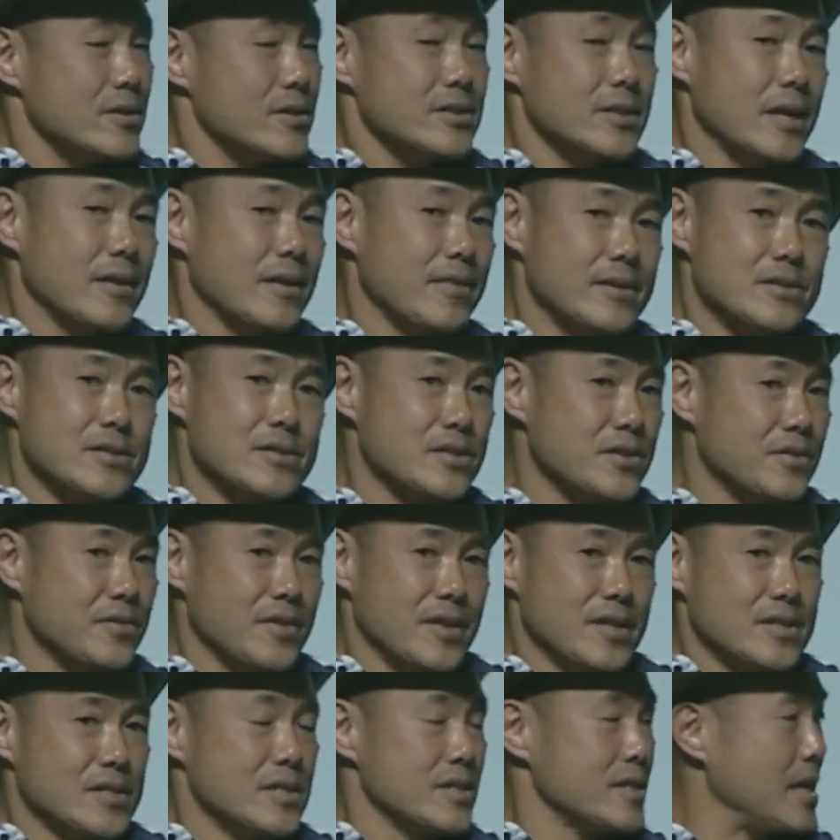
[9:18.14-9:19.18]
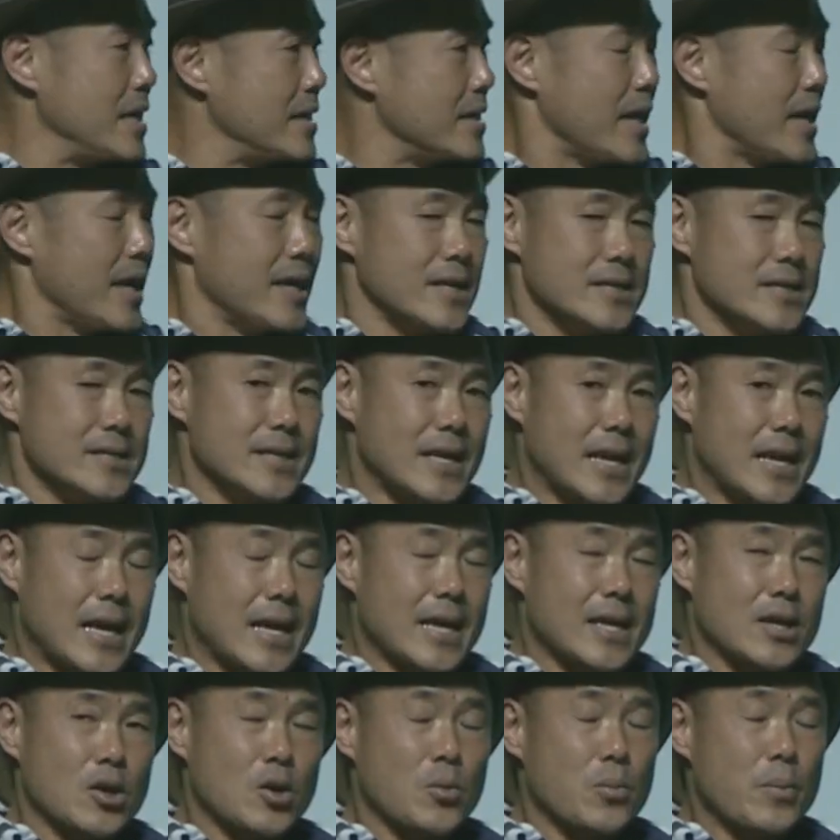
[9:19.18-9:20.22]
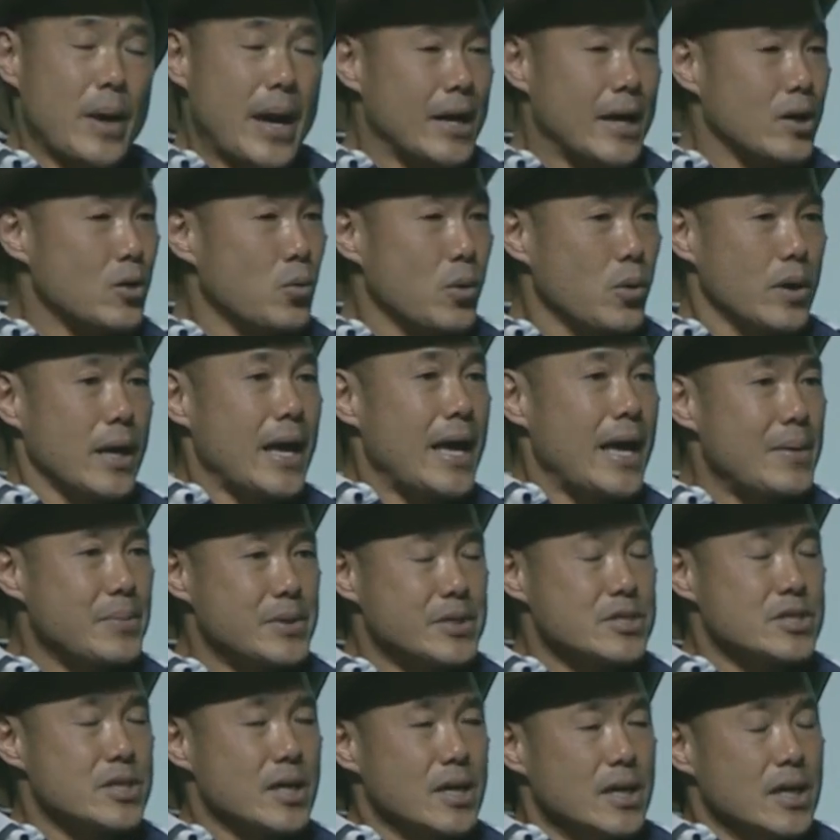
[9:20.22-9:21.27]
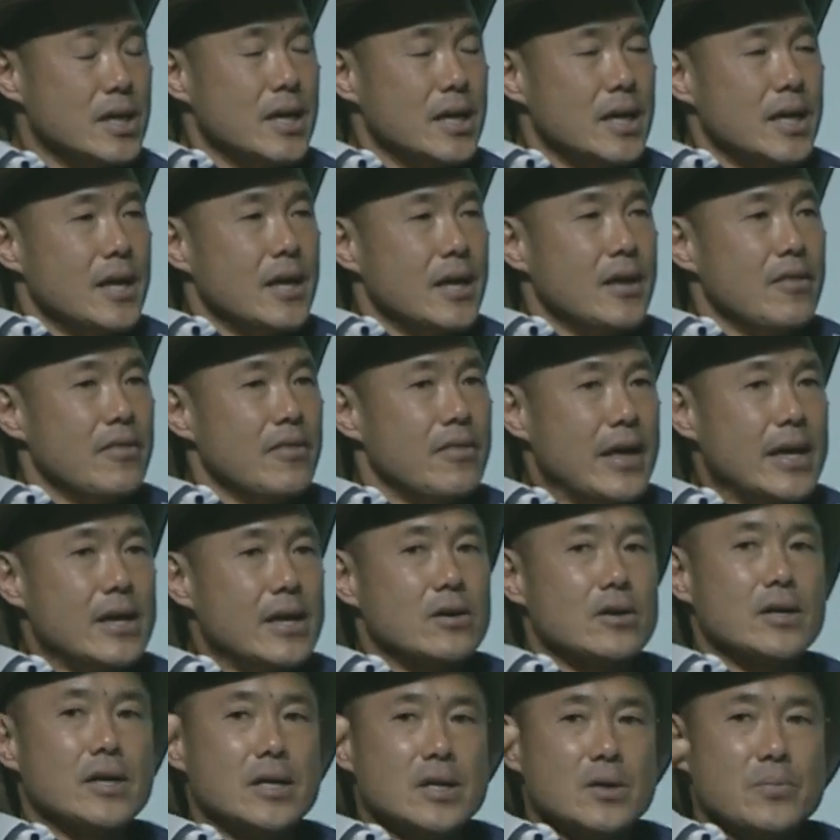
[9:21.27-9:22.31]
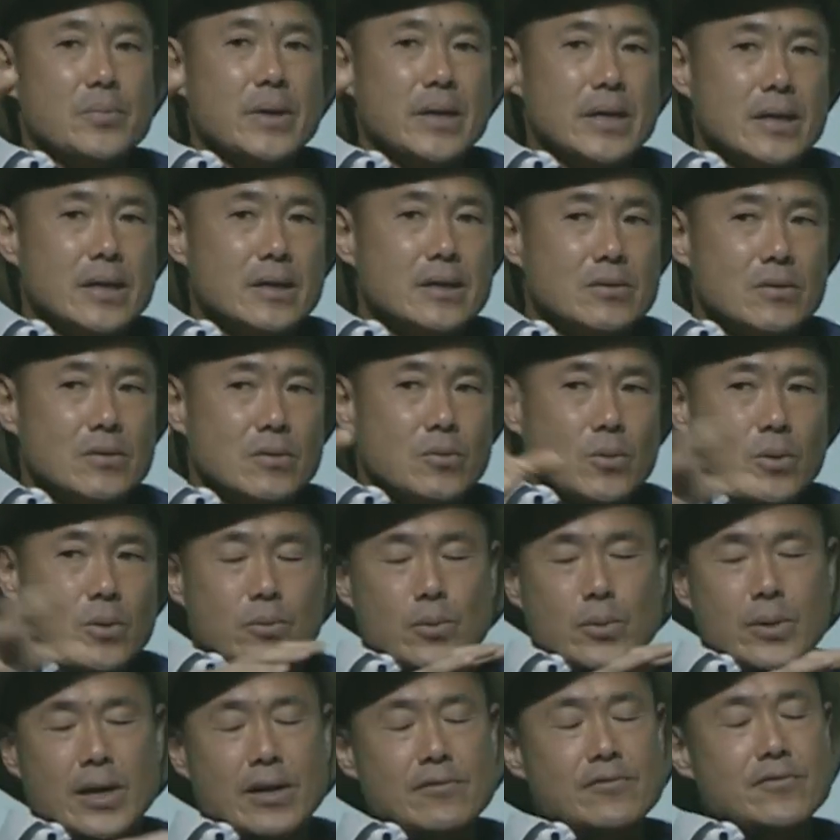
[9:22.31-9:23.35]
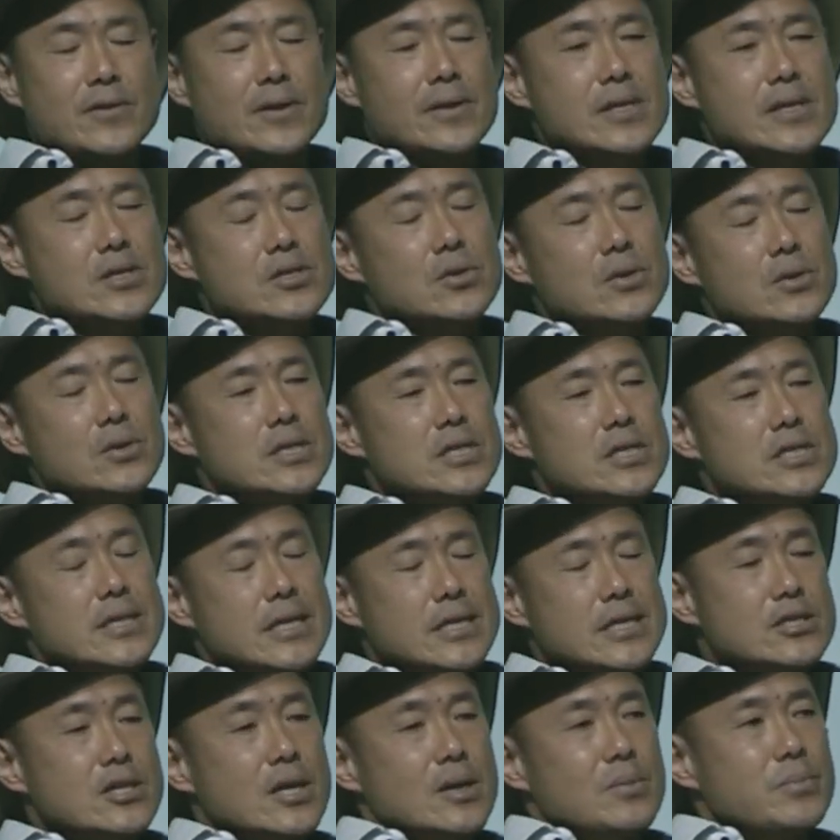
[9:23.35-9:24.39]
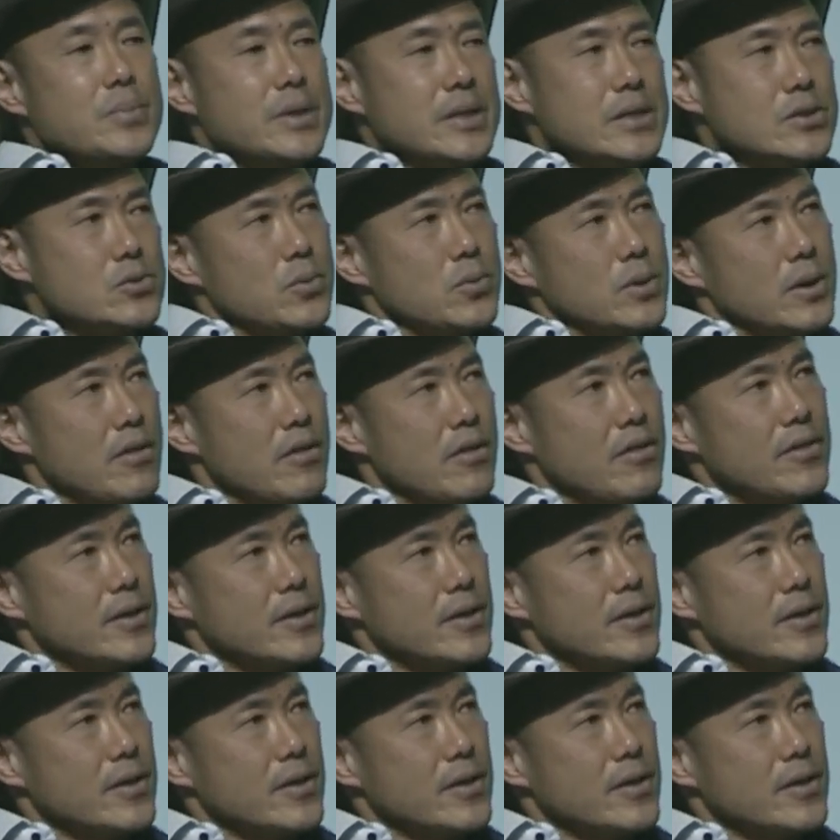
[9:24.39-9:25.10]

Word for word: like, this is the, this is it. And I said, I, no matter what happens, they are going to be in when i fund these early stage companies one and of this was